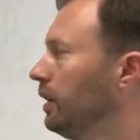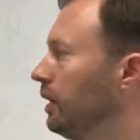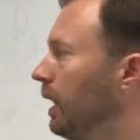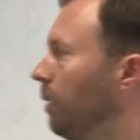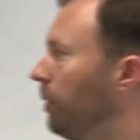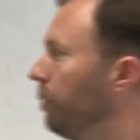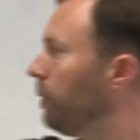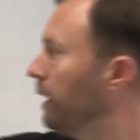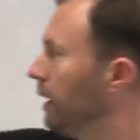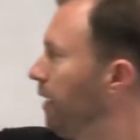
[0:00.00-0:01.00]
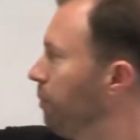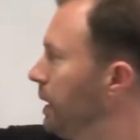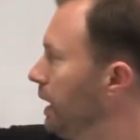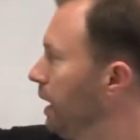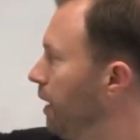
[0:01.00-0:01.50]
Okay, well, the real life
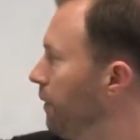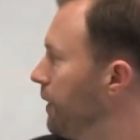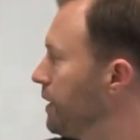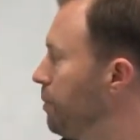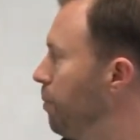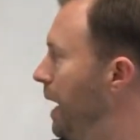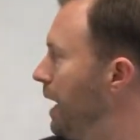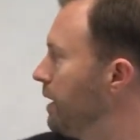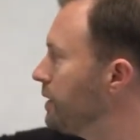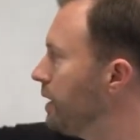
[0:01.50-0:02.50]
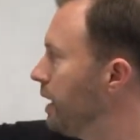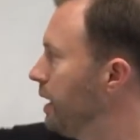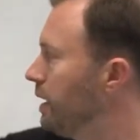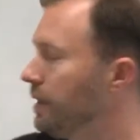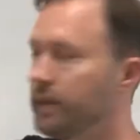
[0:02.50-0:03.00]
meaning of this base
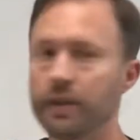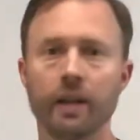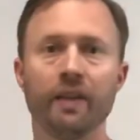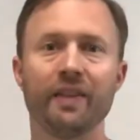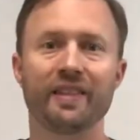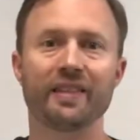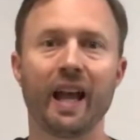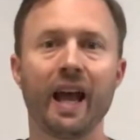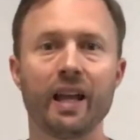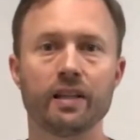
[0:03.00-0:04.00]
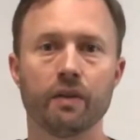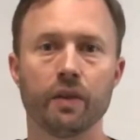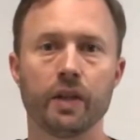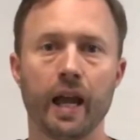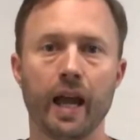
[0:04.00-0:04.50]
is the size of the
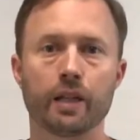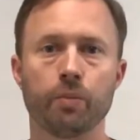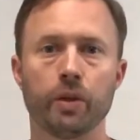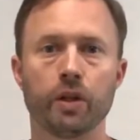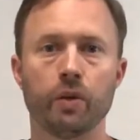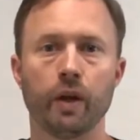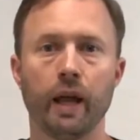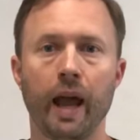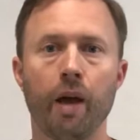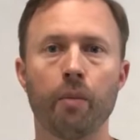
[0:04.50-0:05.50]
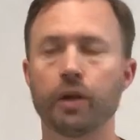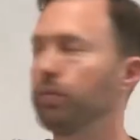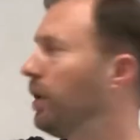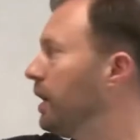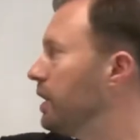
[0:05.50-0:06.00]
tax per unit, how much
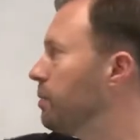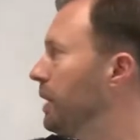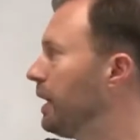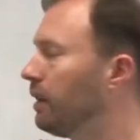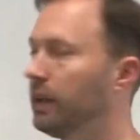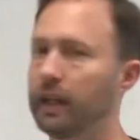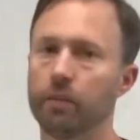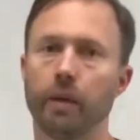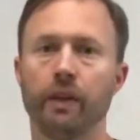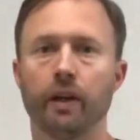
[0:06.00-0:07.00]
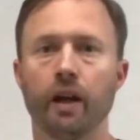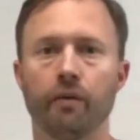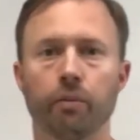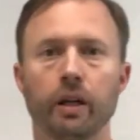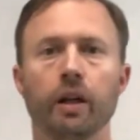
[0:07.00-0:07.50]
money is being collected by the
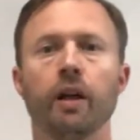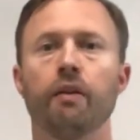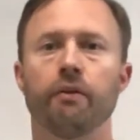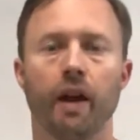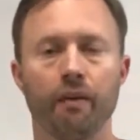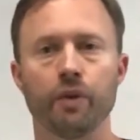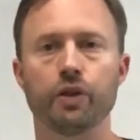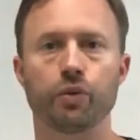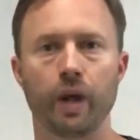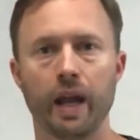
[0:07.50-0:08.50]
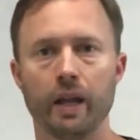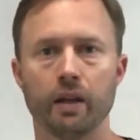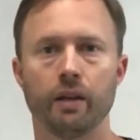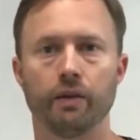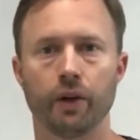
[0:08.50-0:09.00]
government for every trade
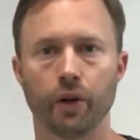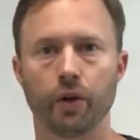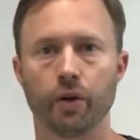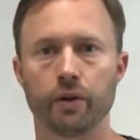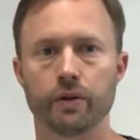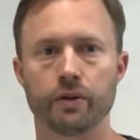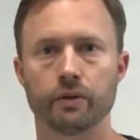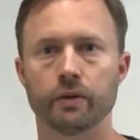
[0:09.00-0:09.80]
that occurs.